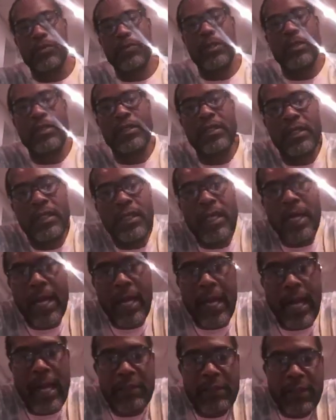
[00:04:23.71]
with the
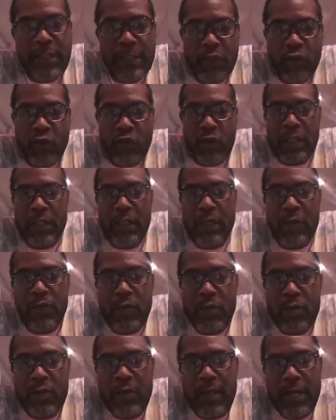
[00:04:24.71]
how to construct a
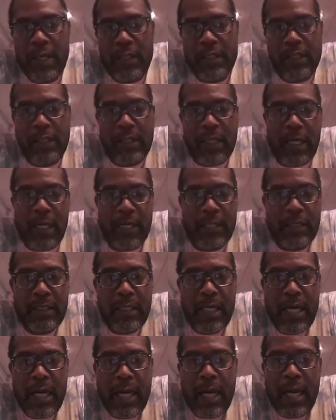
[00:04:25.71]
rule exercise,
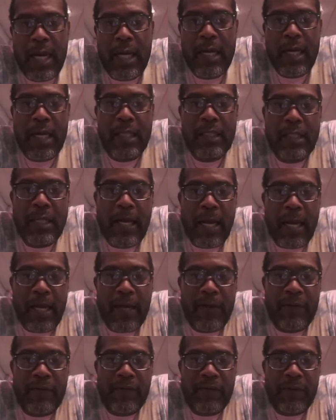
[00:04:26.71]
and then
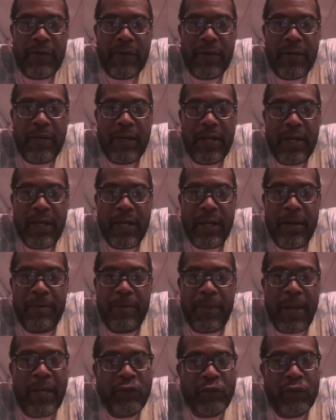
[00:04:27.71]
have a
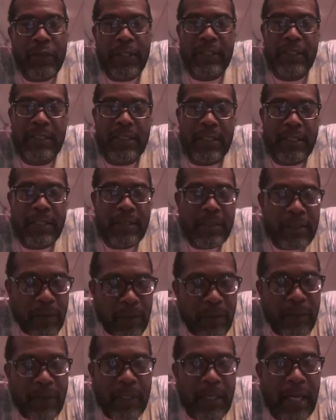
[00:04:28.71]
matrix that sort
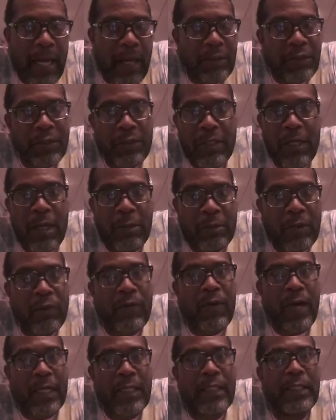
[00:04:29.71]
of allows you to go
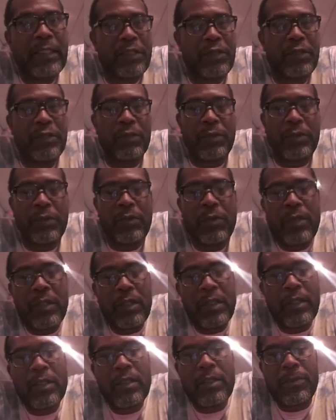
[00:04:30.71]
directly to
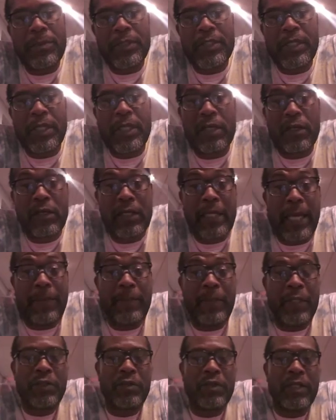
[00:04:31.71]
the particular claim
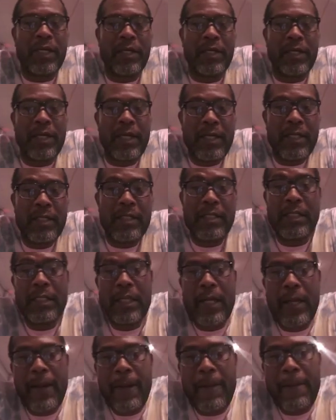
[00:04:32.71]
that you think it is
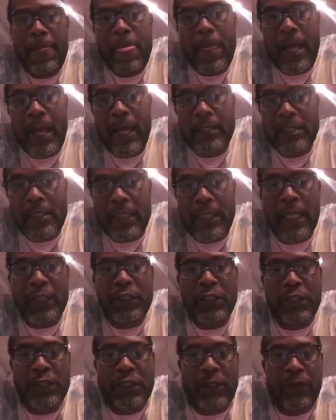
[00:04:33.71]
and
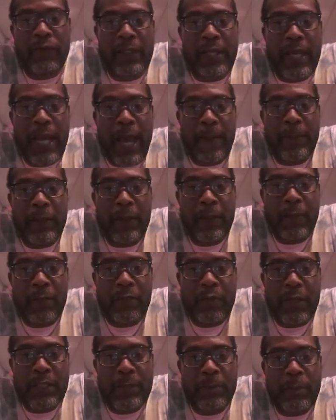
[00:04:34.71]
select your generally applicable
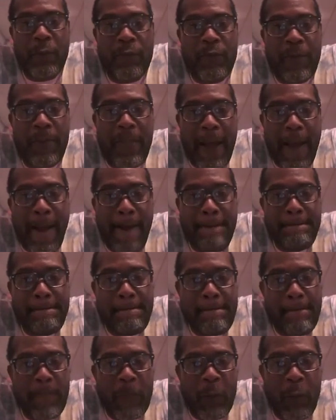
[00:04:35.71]
principle from that,
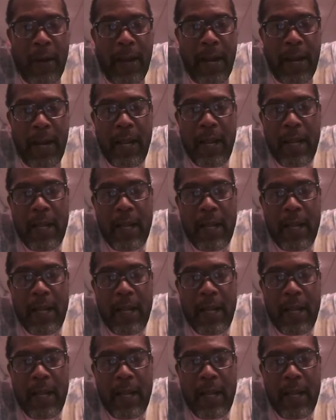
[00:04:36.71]
right?